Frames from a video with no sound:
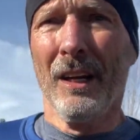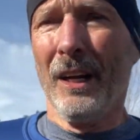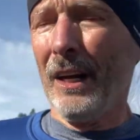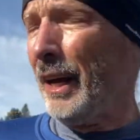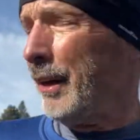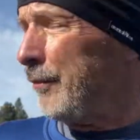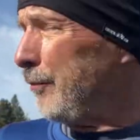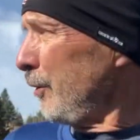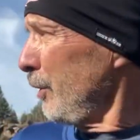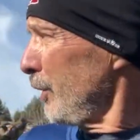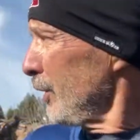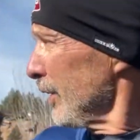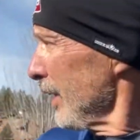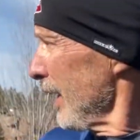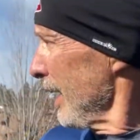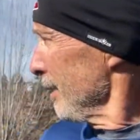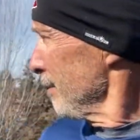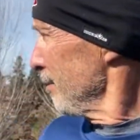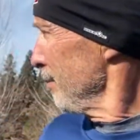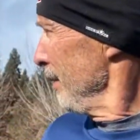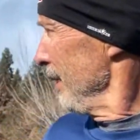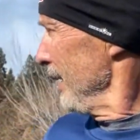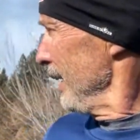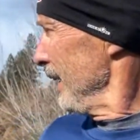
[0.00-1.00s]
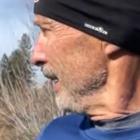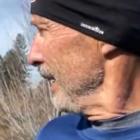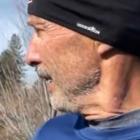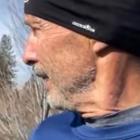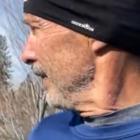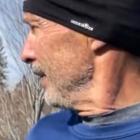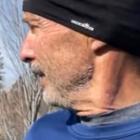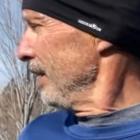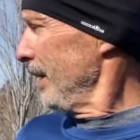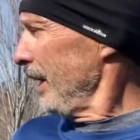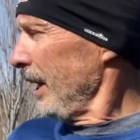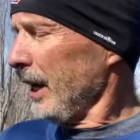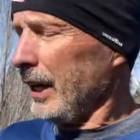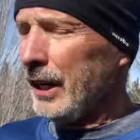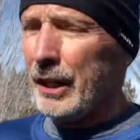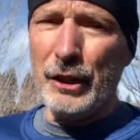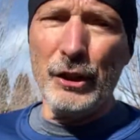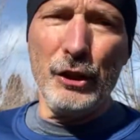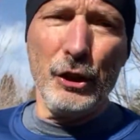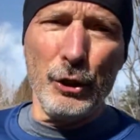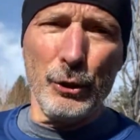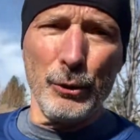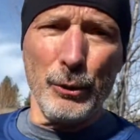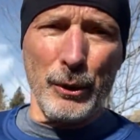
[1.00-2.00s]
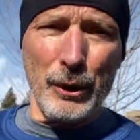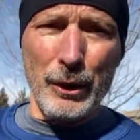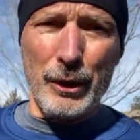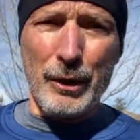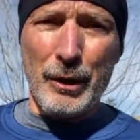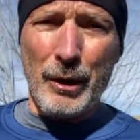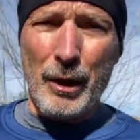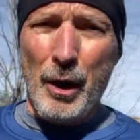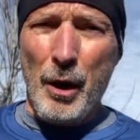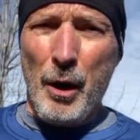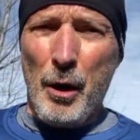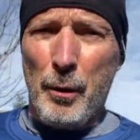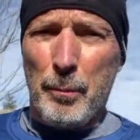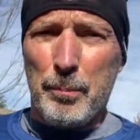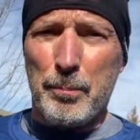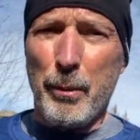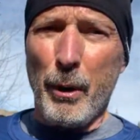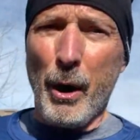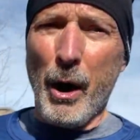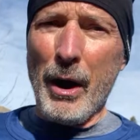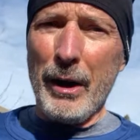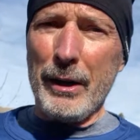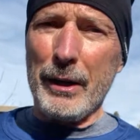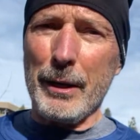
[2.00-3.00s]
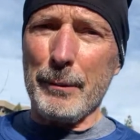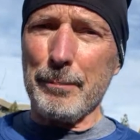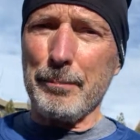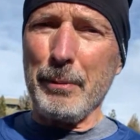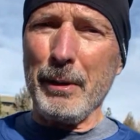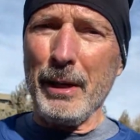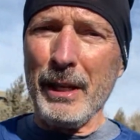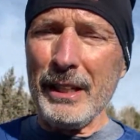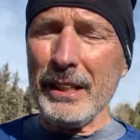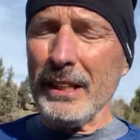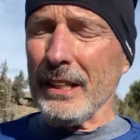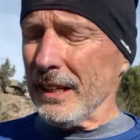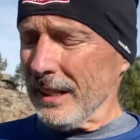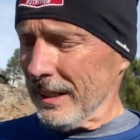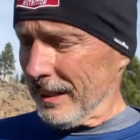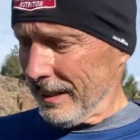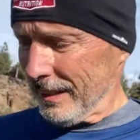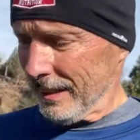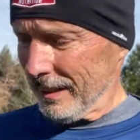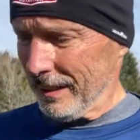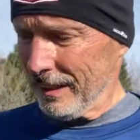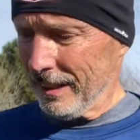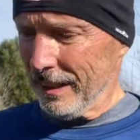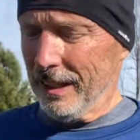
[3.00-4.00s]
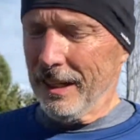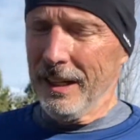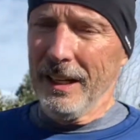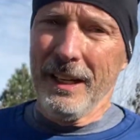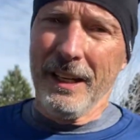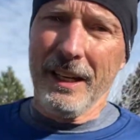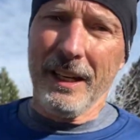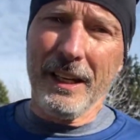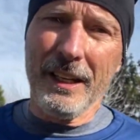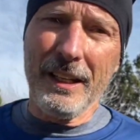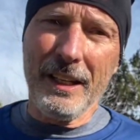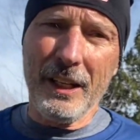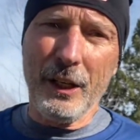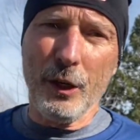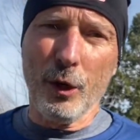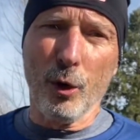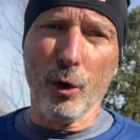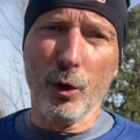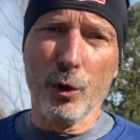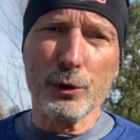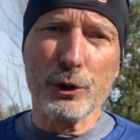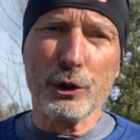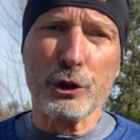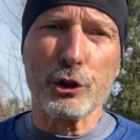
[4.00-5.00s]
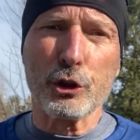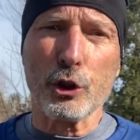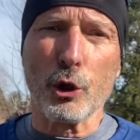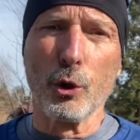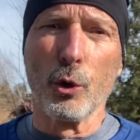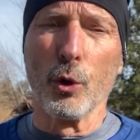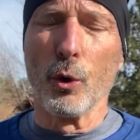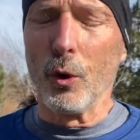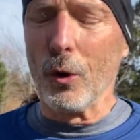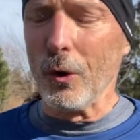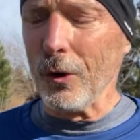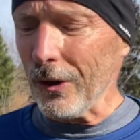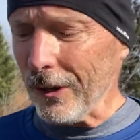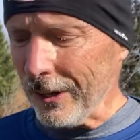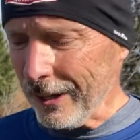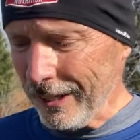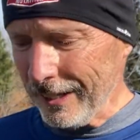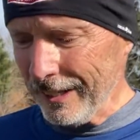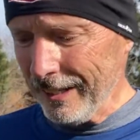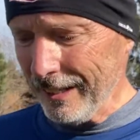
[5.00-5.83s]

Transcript: if you're like me and you were brought up in the old school